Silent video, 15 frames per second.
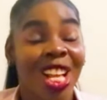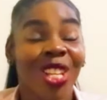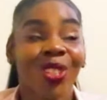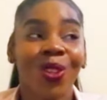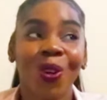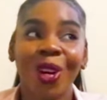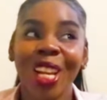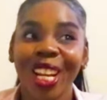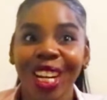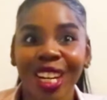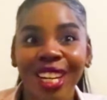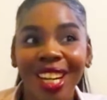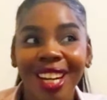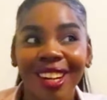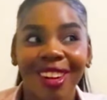So
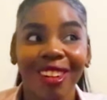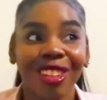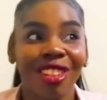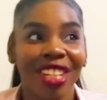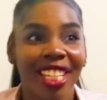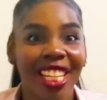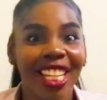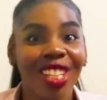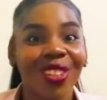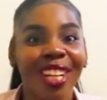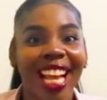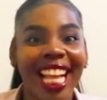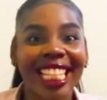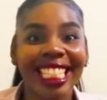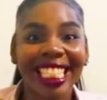here already you
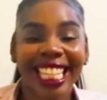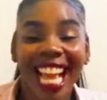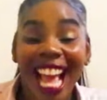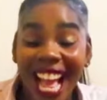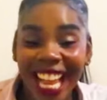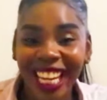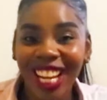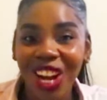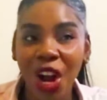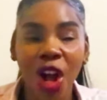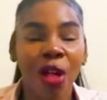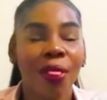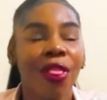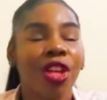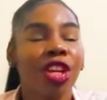can tell
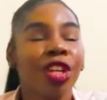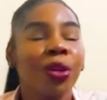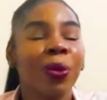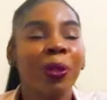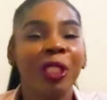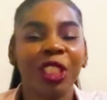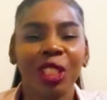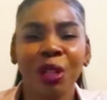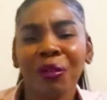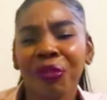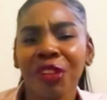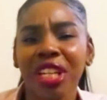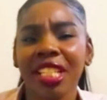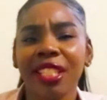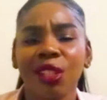the huge
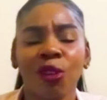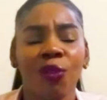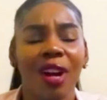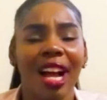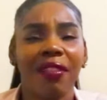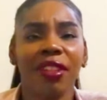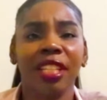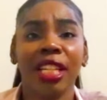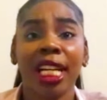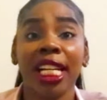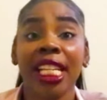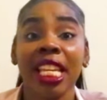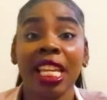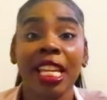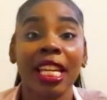difference of having
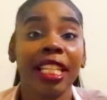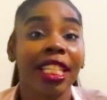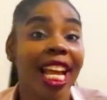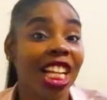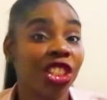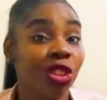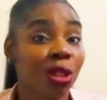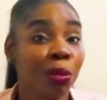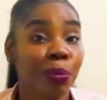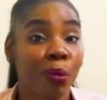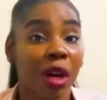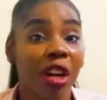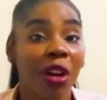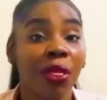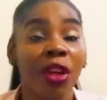a natural
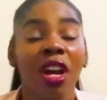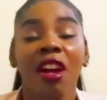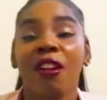birth